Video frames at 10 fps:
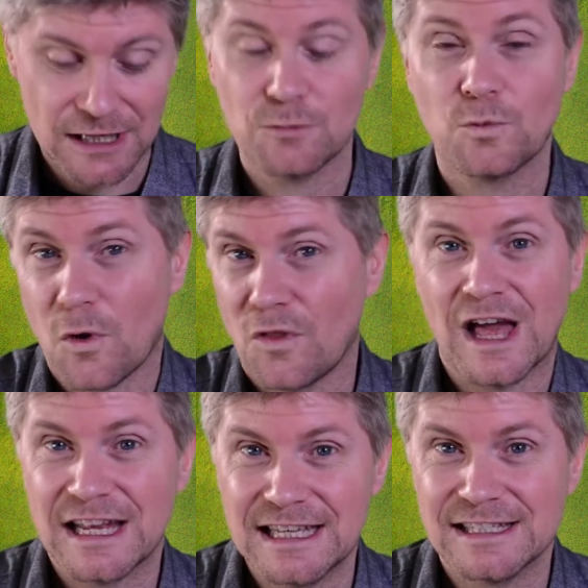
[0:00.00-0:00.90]
what
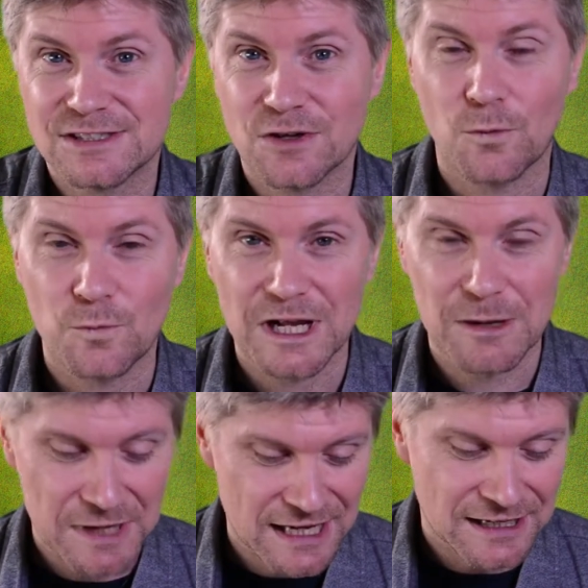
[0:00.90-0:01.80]
that is on
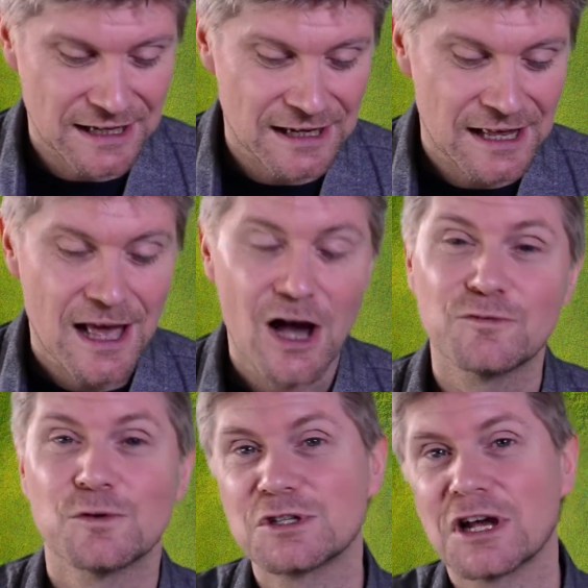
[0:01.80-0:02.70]
Wikipedia.
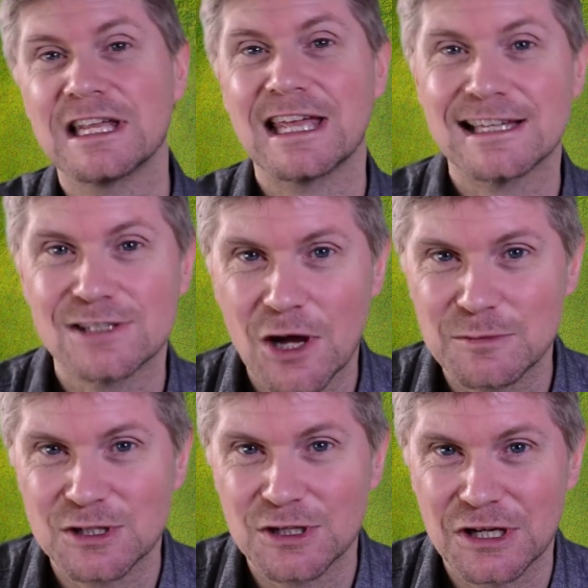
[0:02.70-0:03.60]
Unfortunately, I didn't get
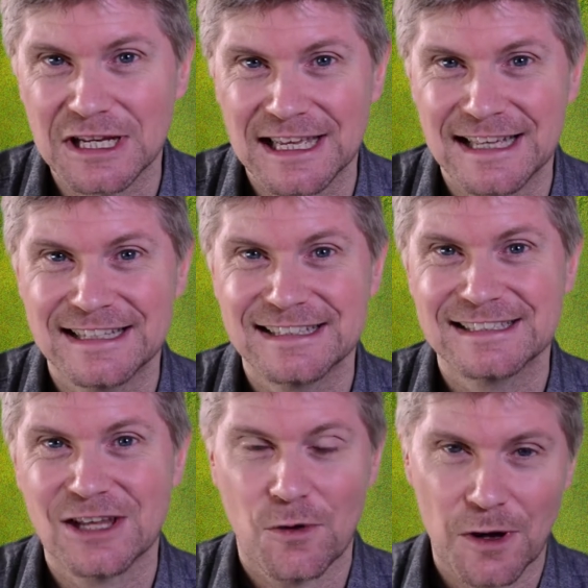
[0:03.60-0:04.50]
time to look at it,
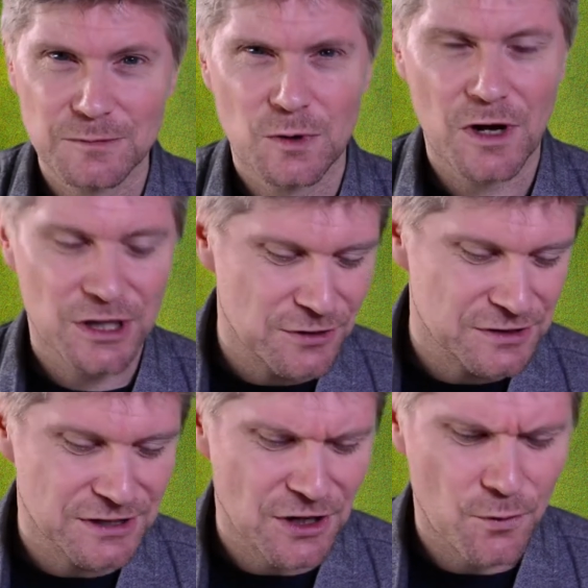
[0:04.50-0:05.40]
so I'm quite
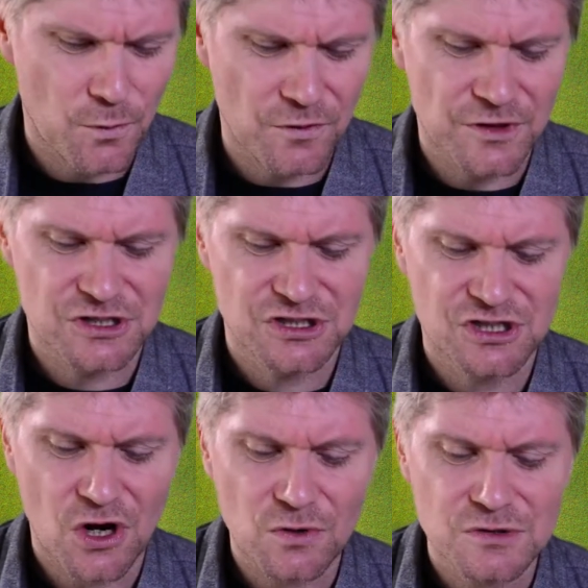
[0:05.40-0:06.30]
curious to know what the
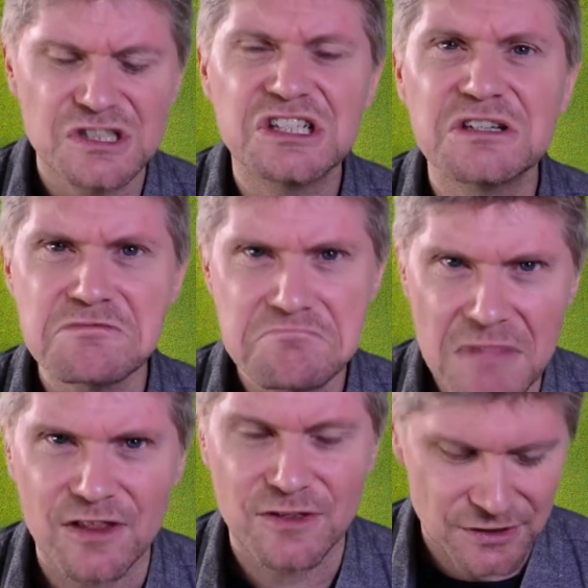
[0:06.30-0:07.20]
Schultz
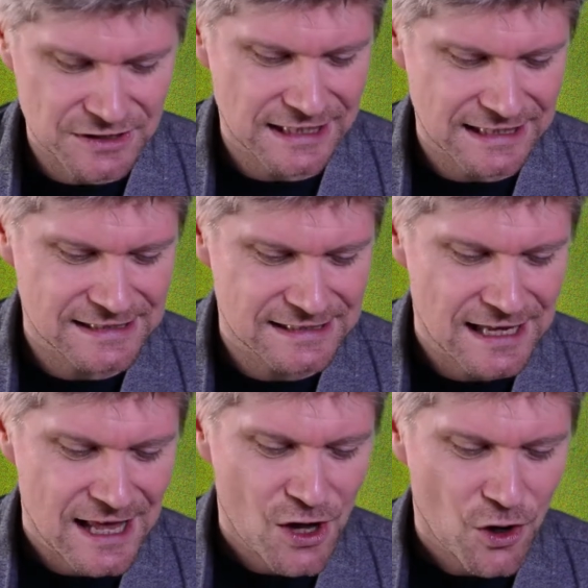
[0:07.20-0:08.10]
method is
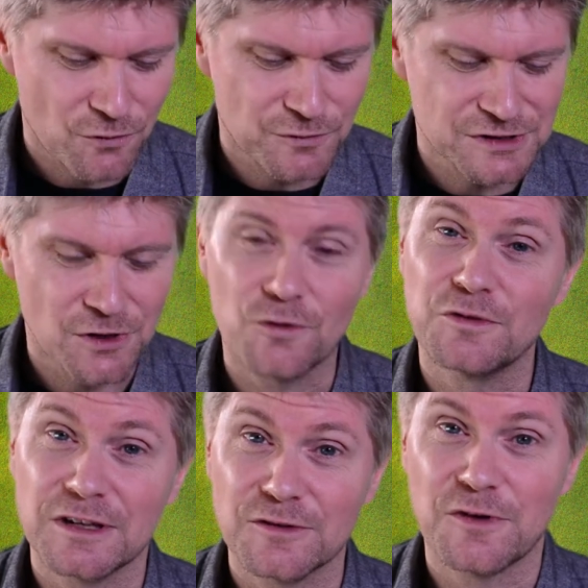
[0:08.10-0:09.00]
of
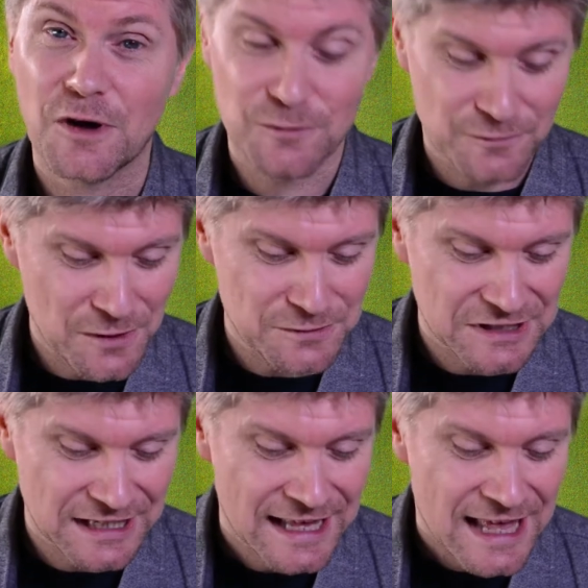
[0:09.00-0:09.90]
resolving the final
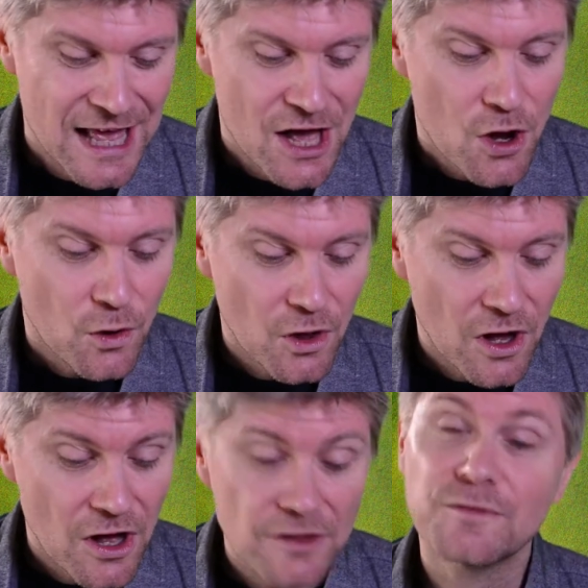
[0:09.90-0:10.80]
voting.
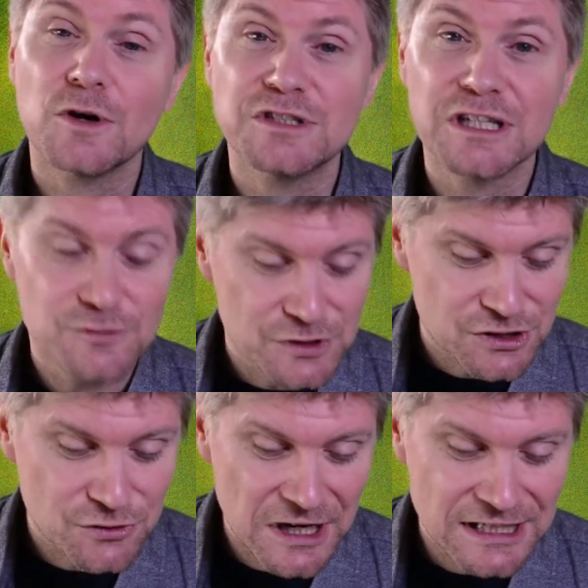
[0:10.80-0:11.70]
The voting is
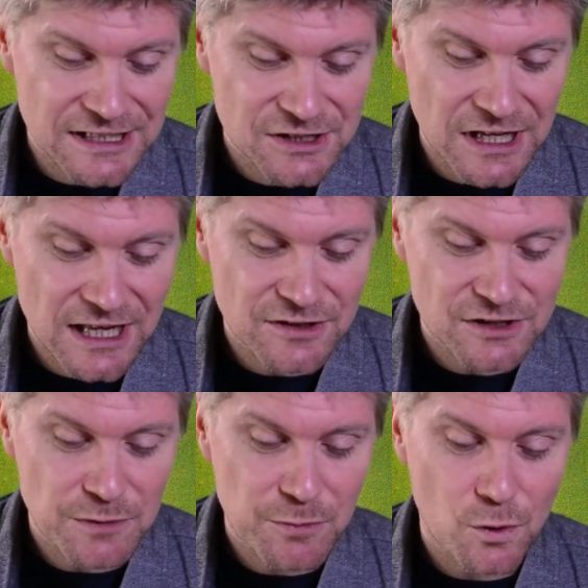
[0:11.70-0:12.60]
restricted to either
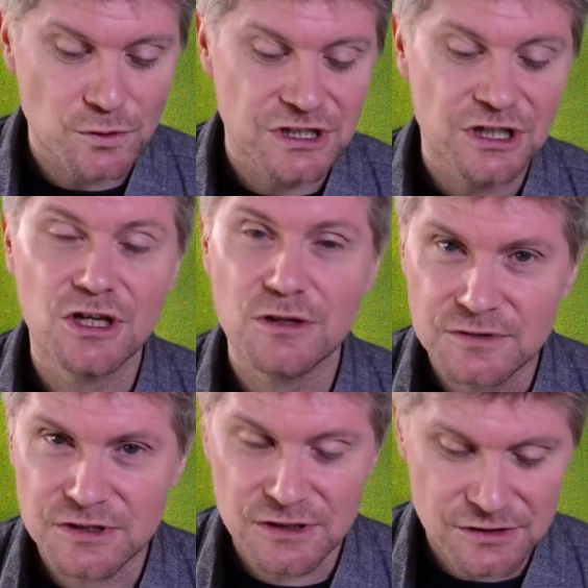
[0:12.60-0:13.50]
supporting
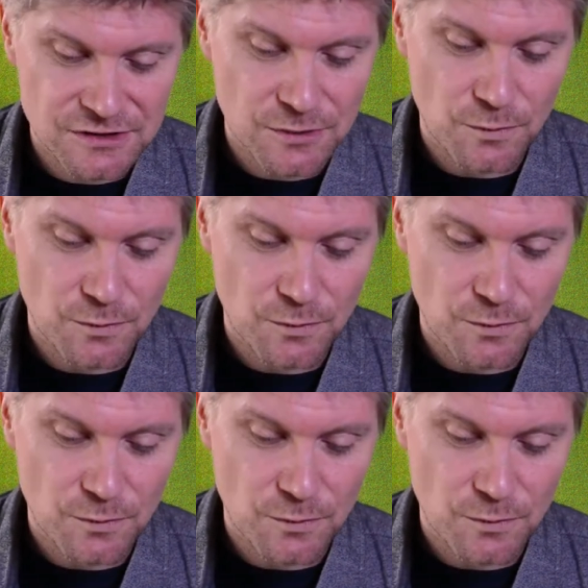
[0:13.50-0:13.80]
users,